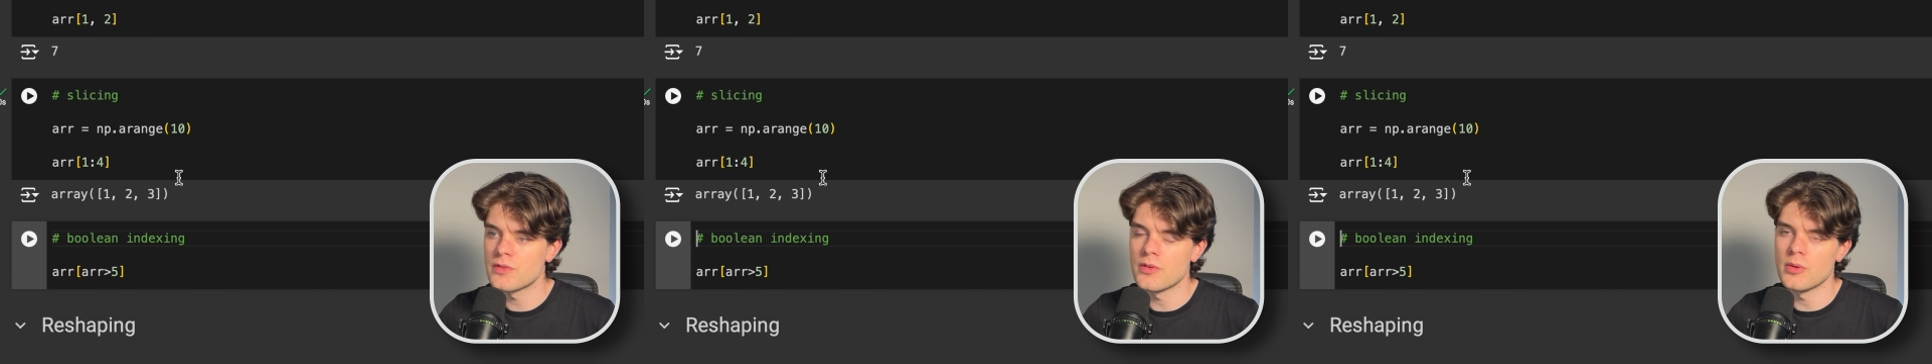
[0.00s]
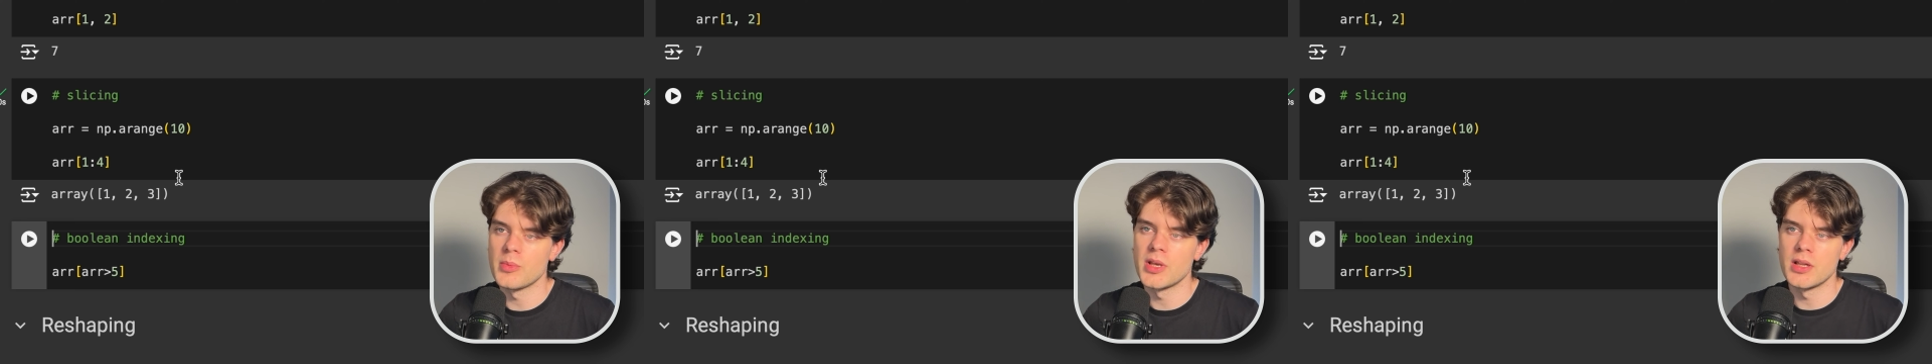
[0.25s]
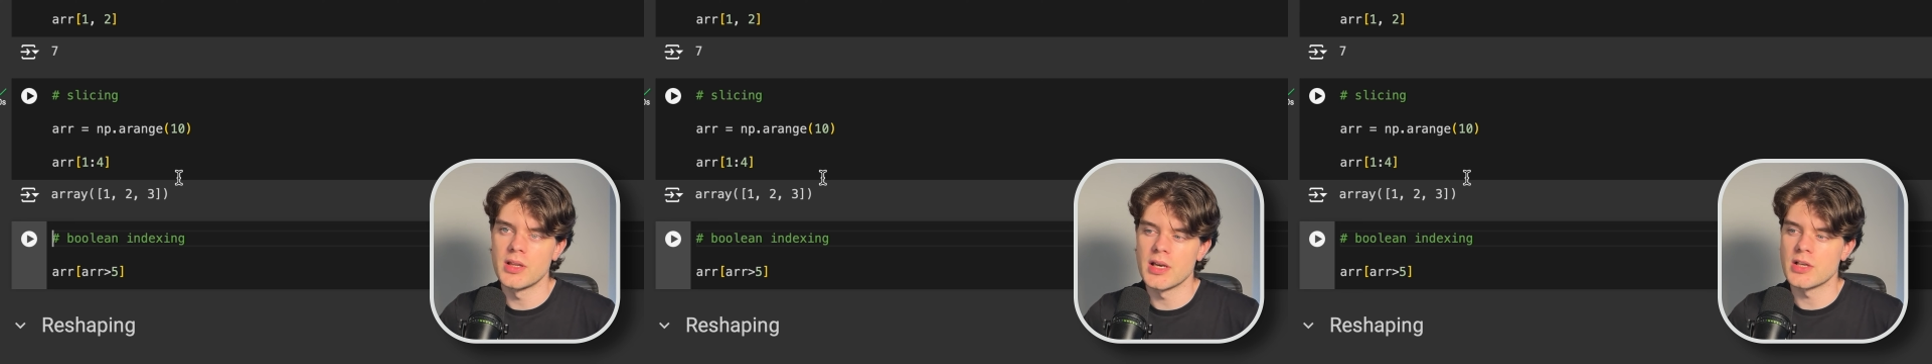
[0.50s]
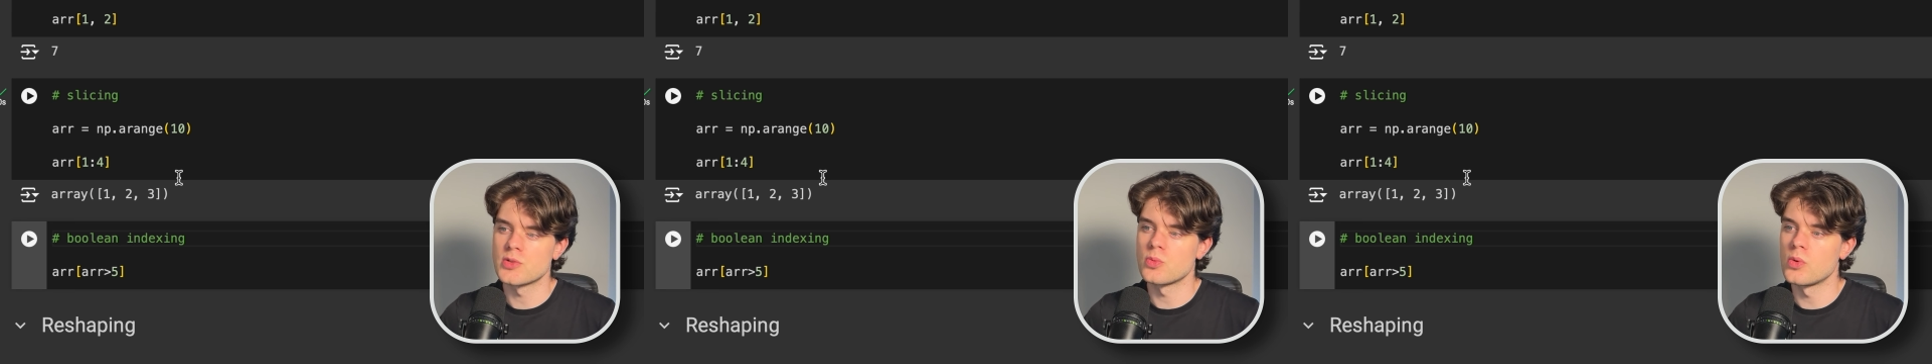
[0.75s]
from
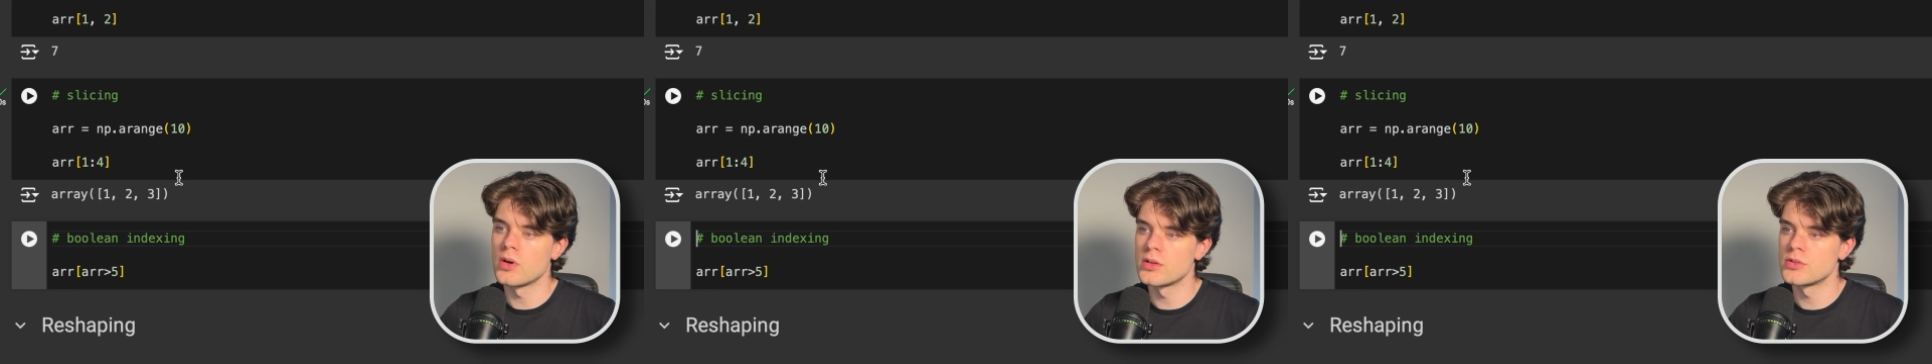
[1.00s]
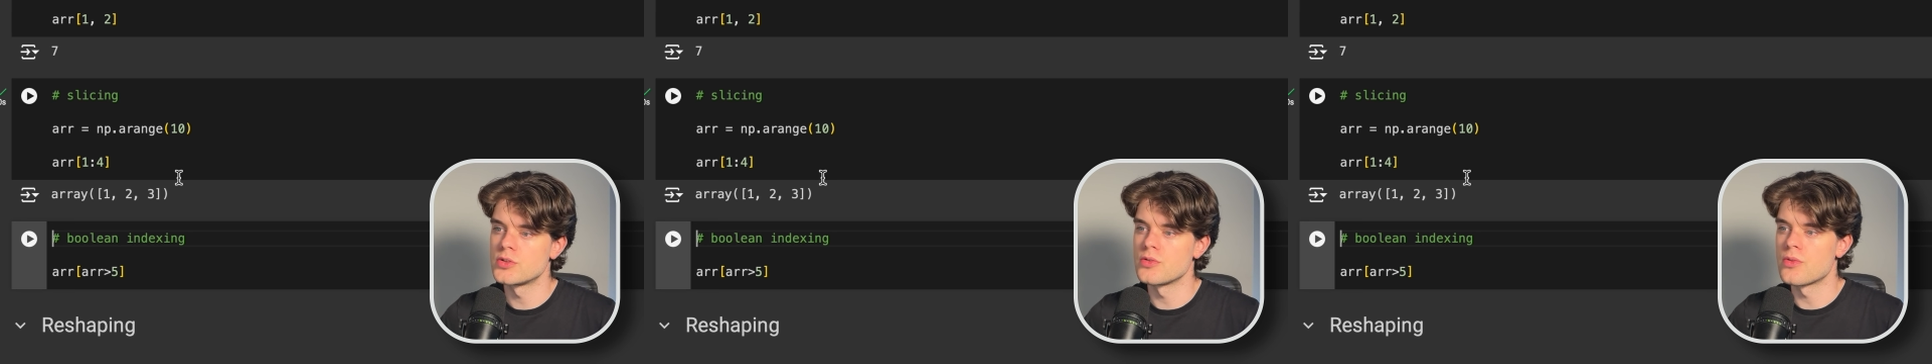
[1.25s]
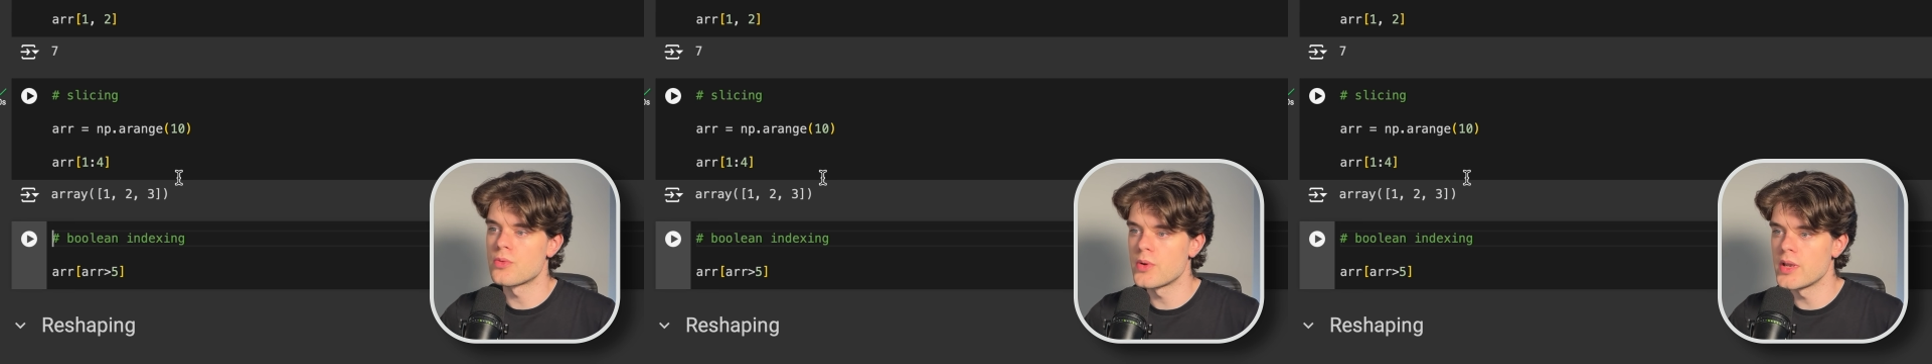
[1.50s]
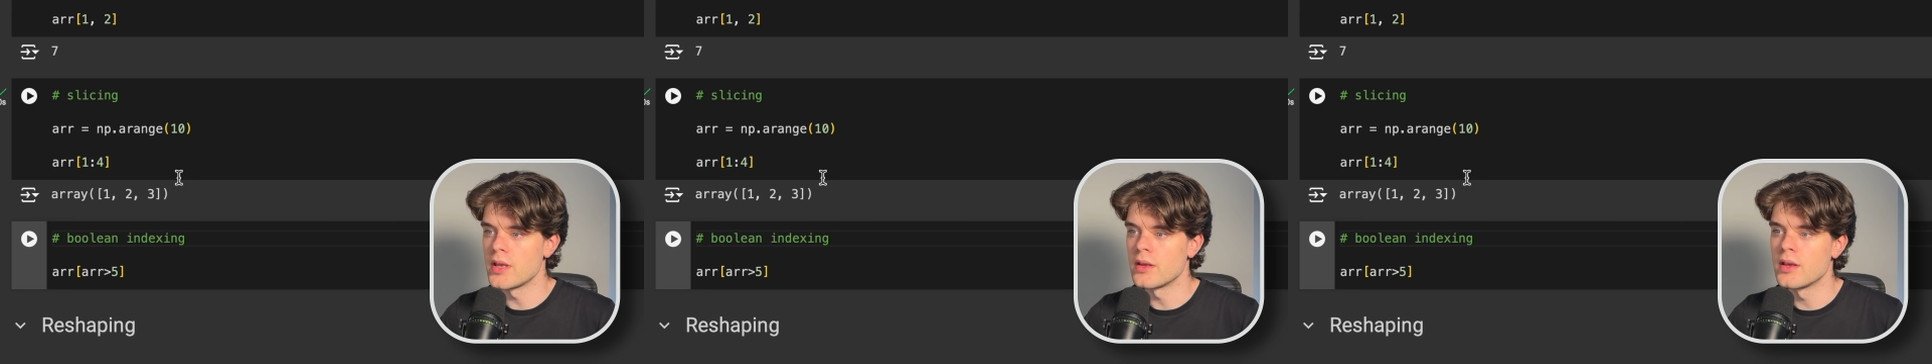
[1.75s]
index 1 to
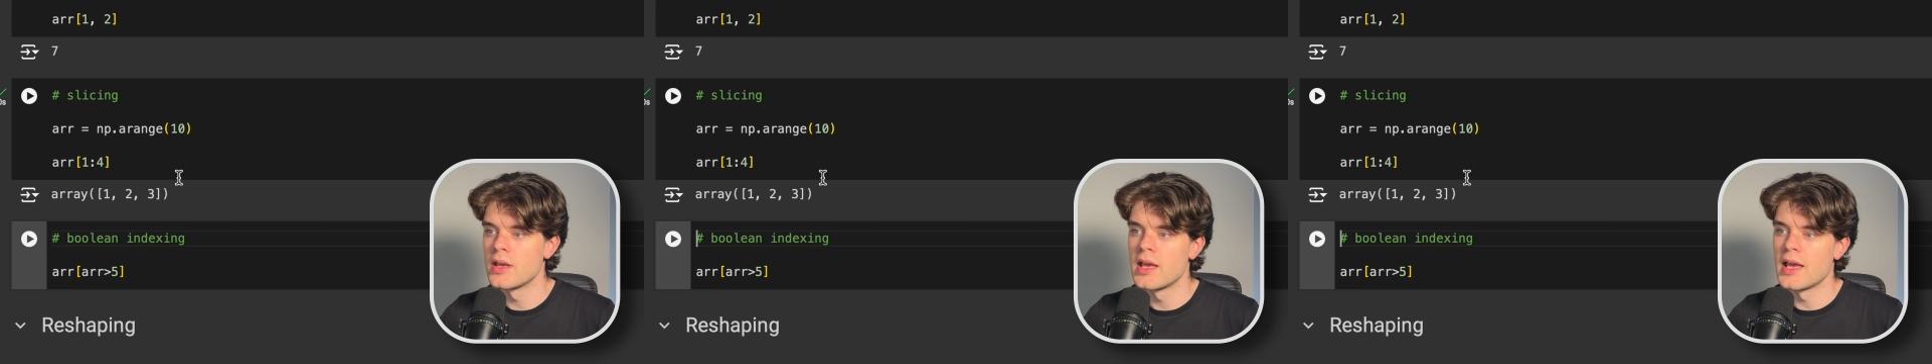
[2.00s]
3,